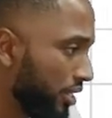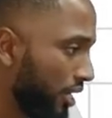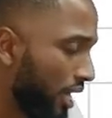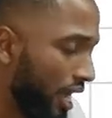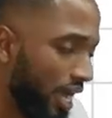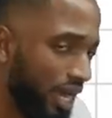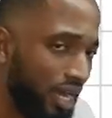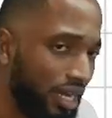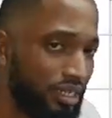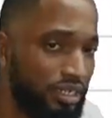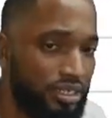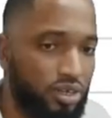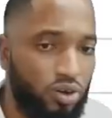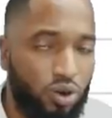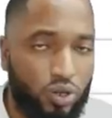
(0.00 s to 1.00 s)
And
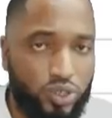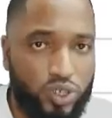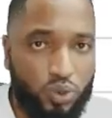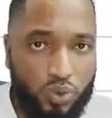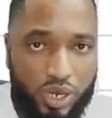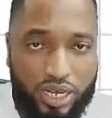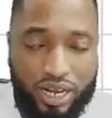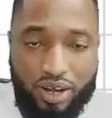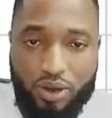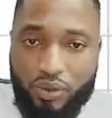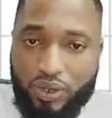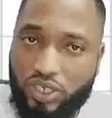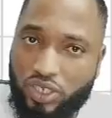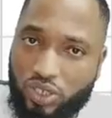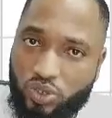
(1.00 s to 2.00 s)
also work along with
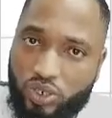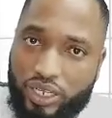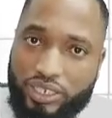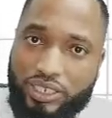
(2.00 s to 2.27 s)
your students